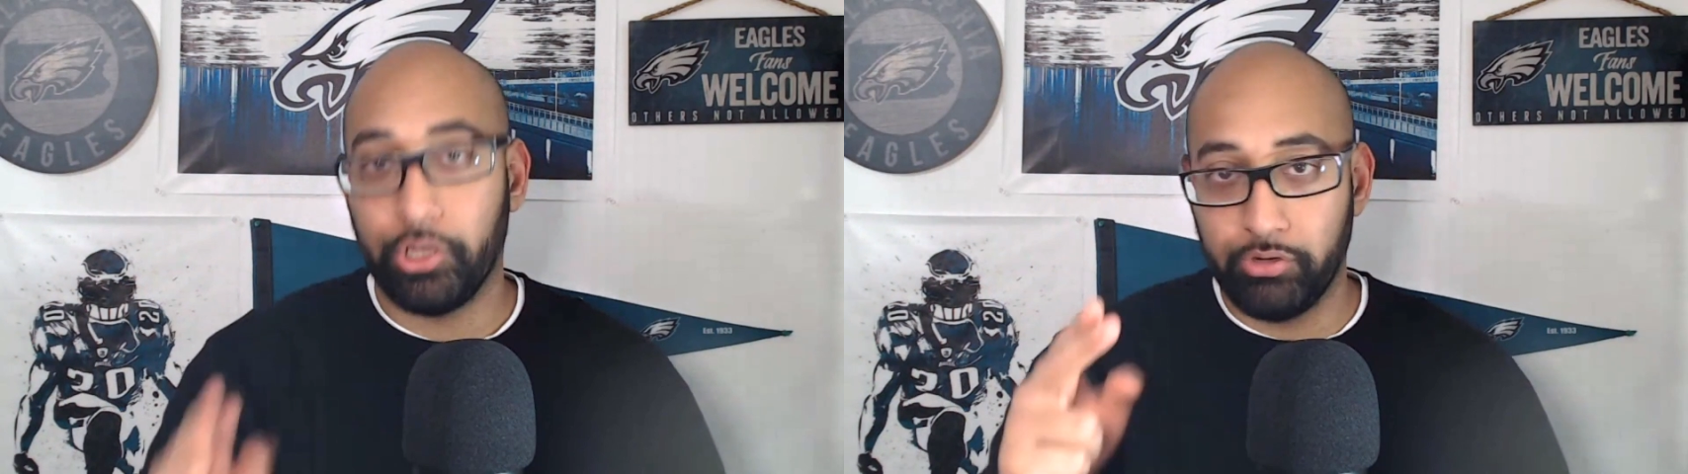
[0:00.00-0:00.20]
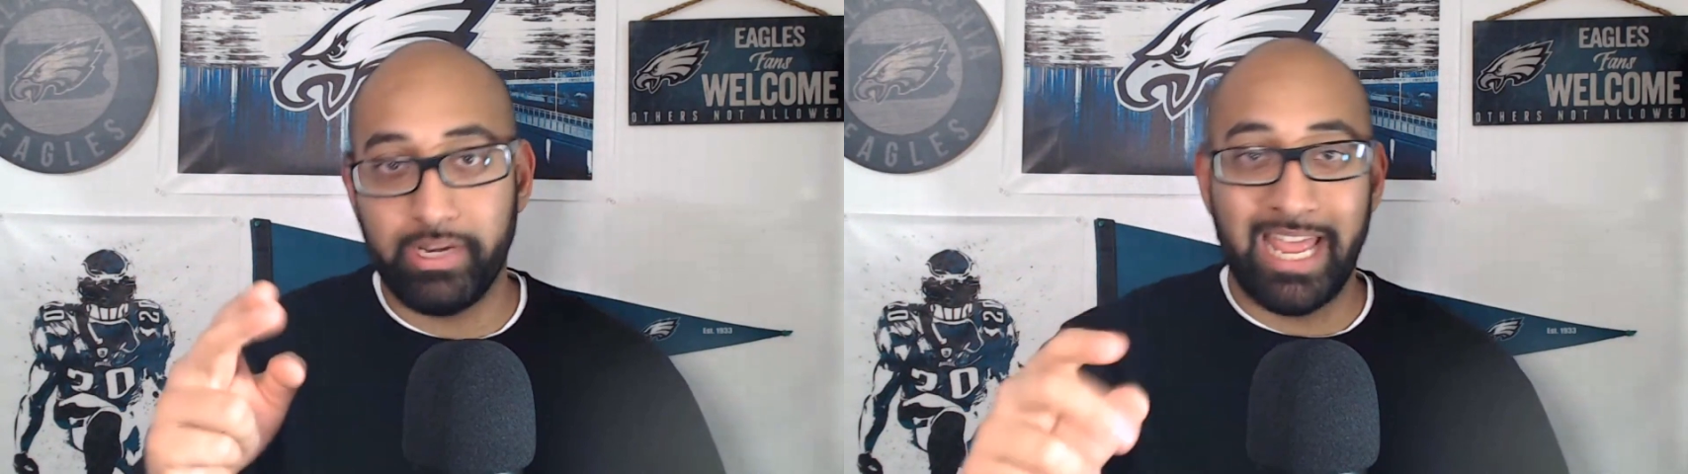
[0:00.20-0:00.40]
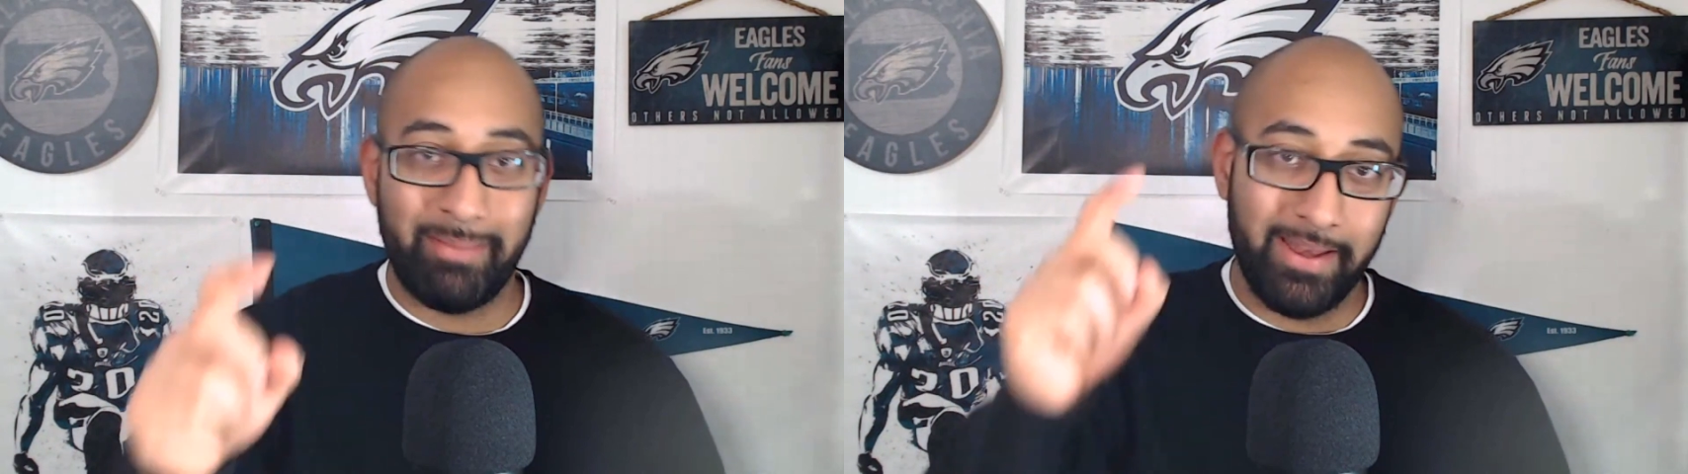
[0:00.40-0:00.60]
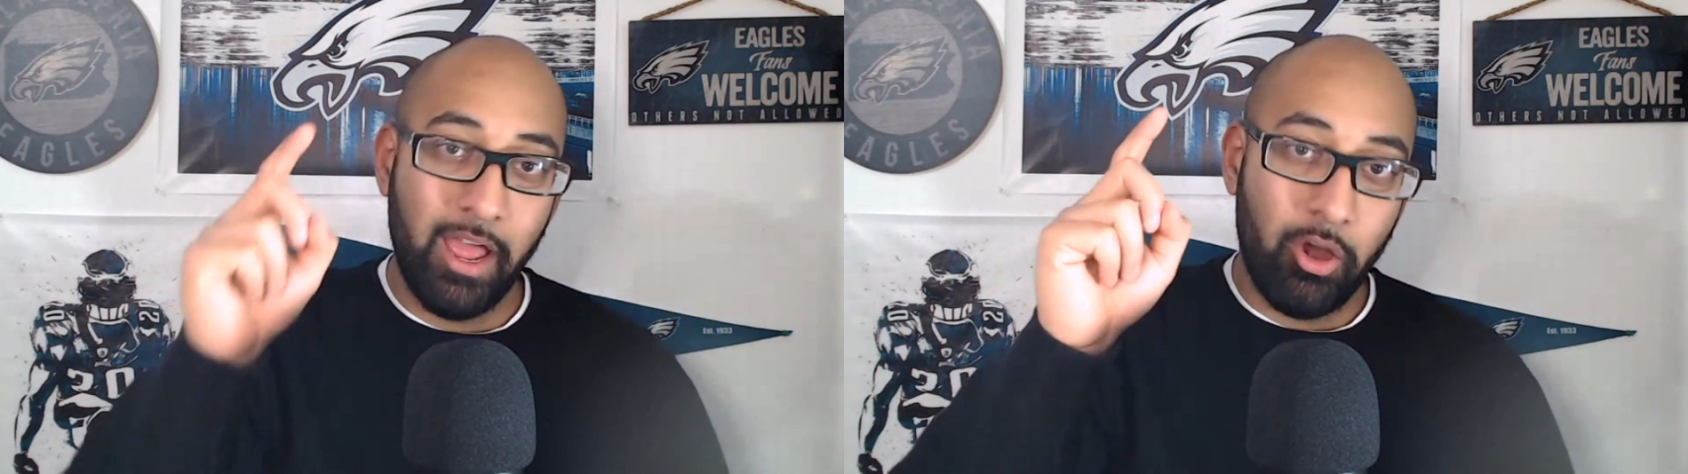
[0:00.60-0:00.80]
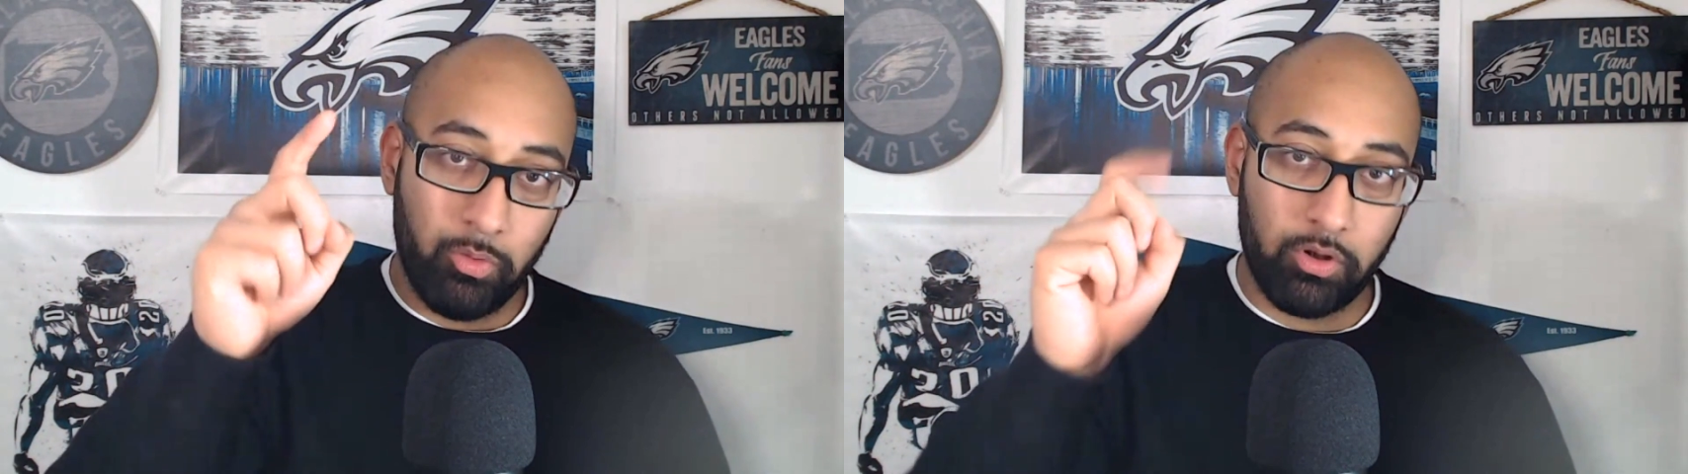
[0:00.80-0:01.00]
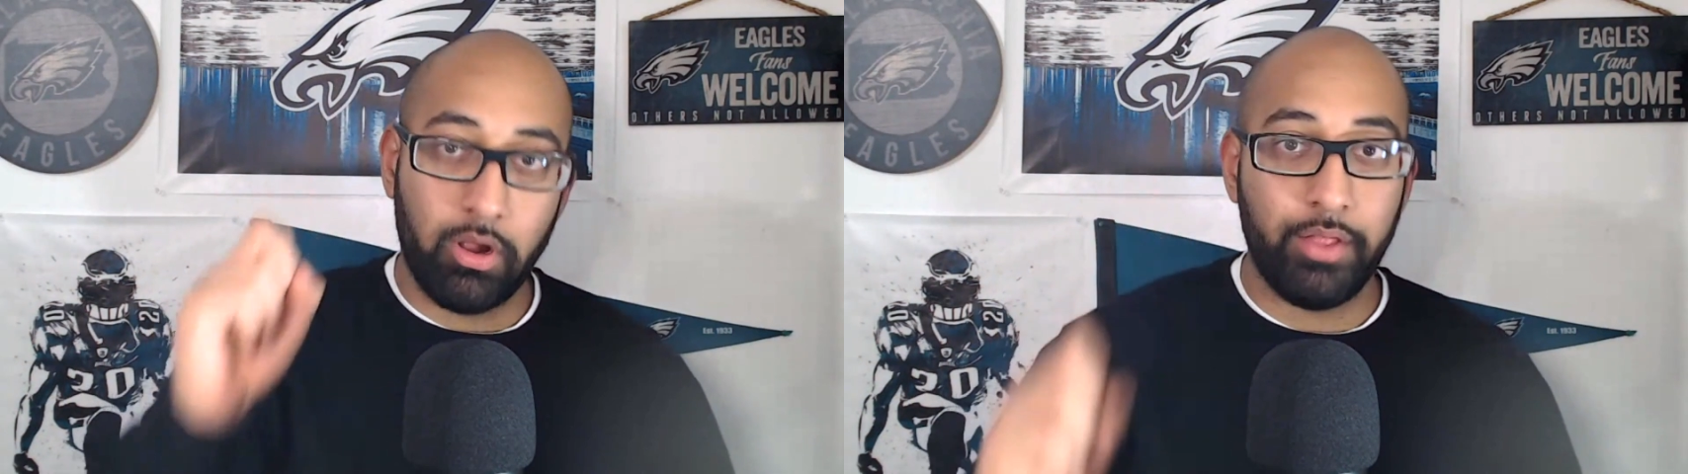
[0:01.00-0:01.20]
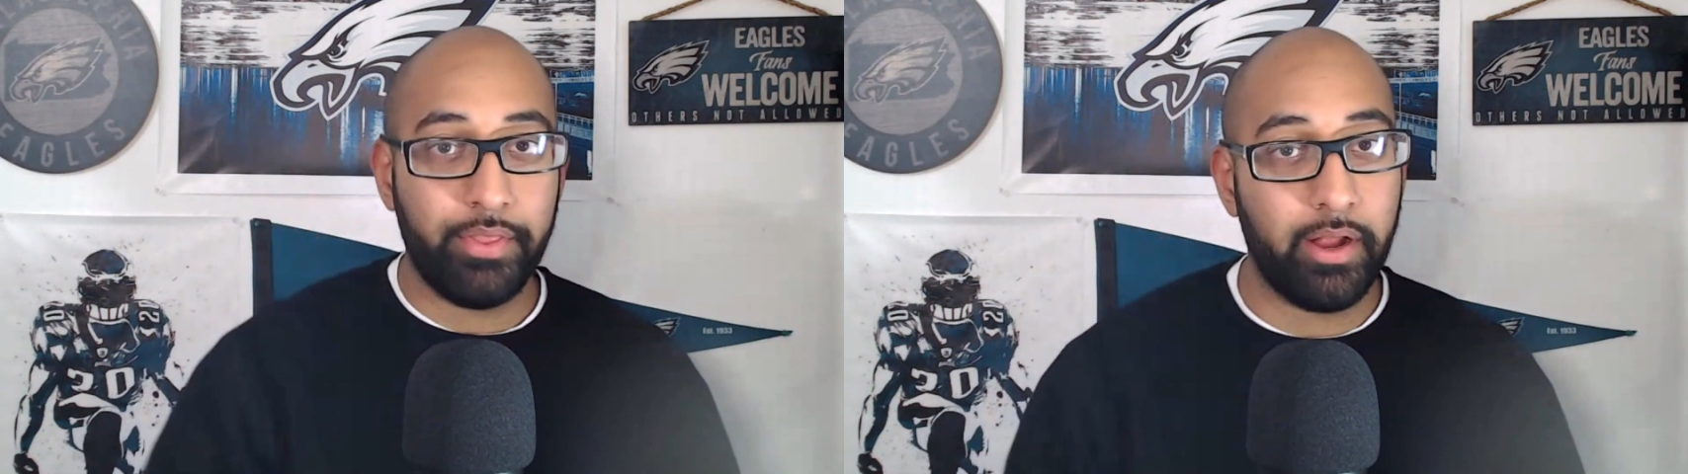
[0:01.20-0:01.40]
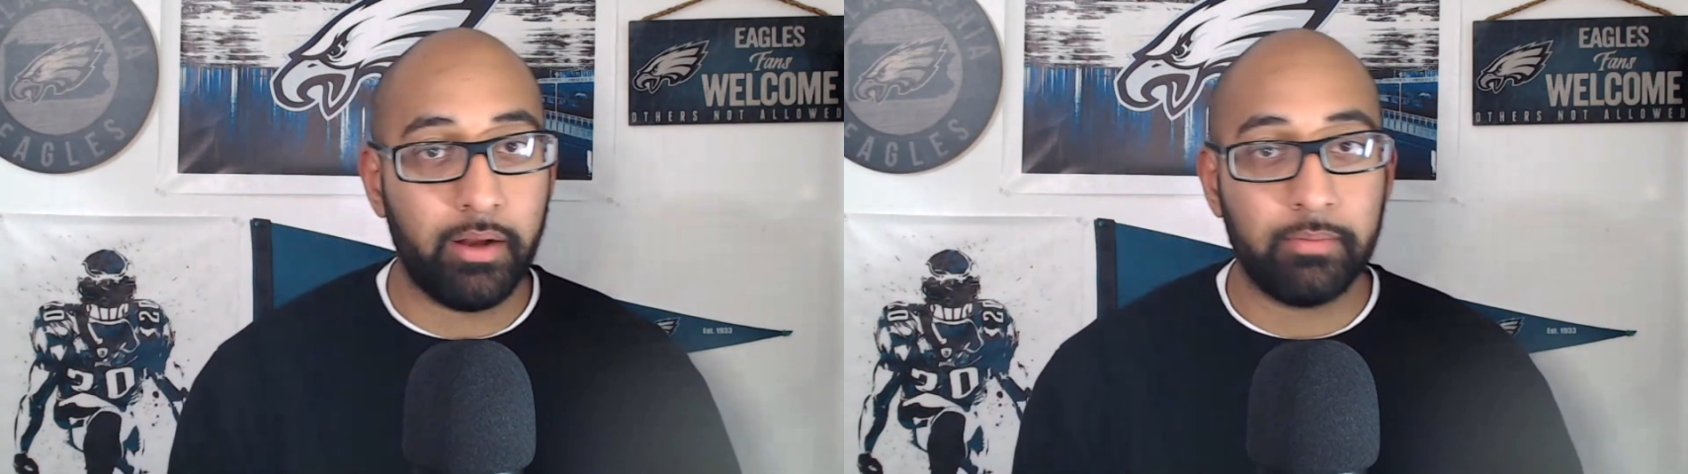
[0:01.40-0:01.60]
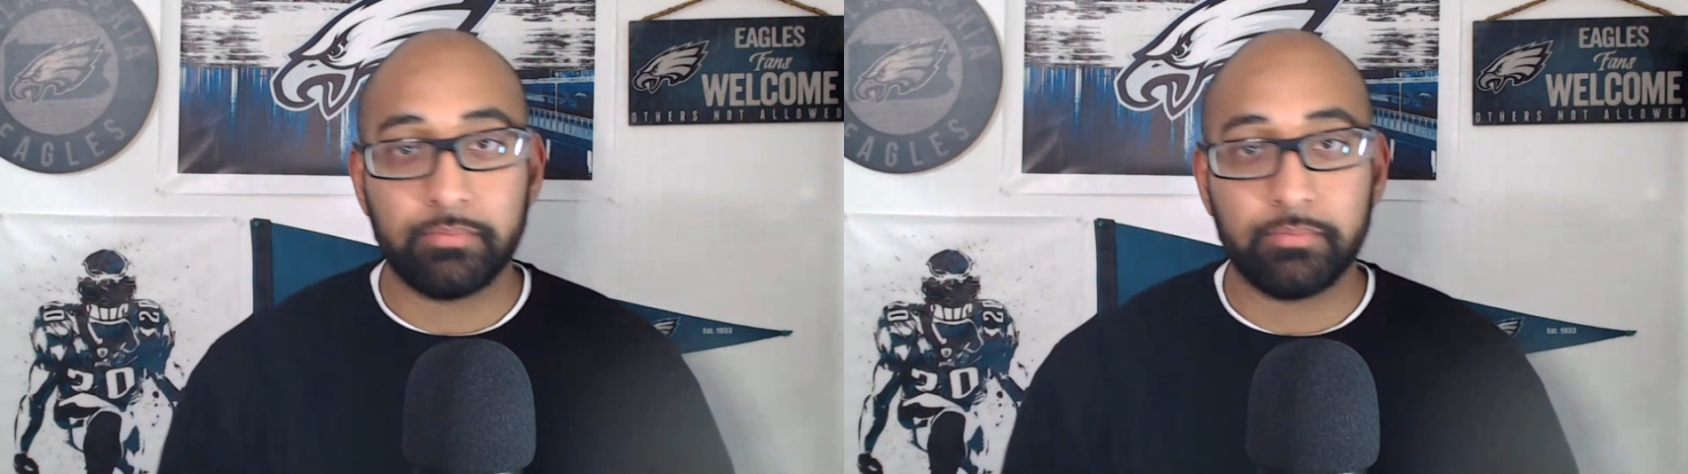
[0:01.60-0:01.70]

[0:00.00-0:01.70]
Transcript: you name it, we're on there.